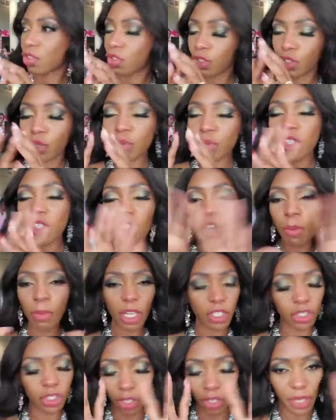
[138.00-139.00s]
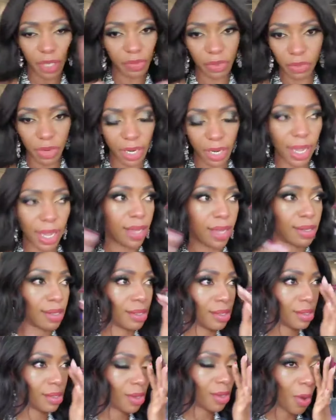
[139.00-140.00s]
You're doing so much you don't even realize.
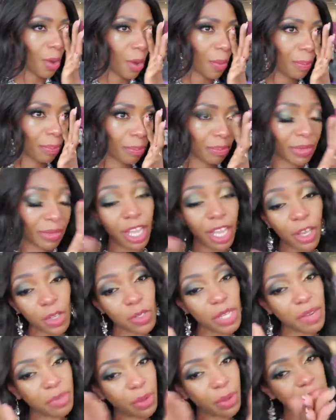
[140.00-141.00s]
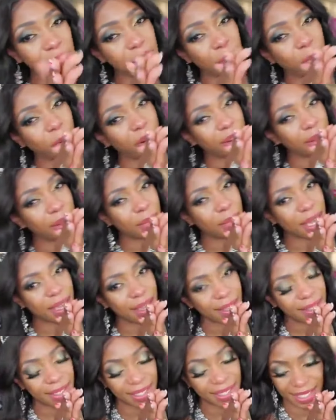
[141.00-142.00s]
So thank you to everyone supporting
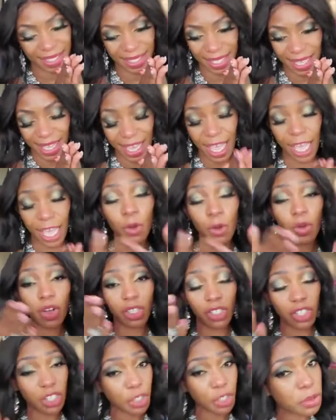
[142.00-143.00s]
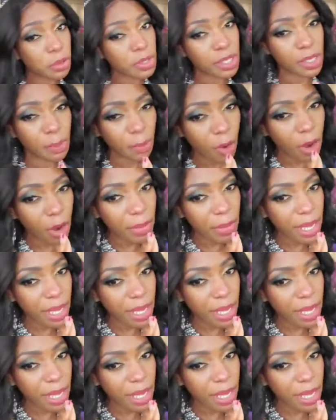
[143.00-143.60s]
me and who continue to support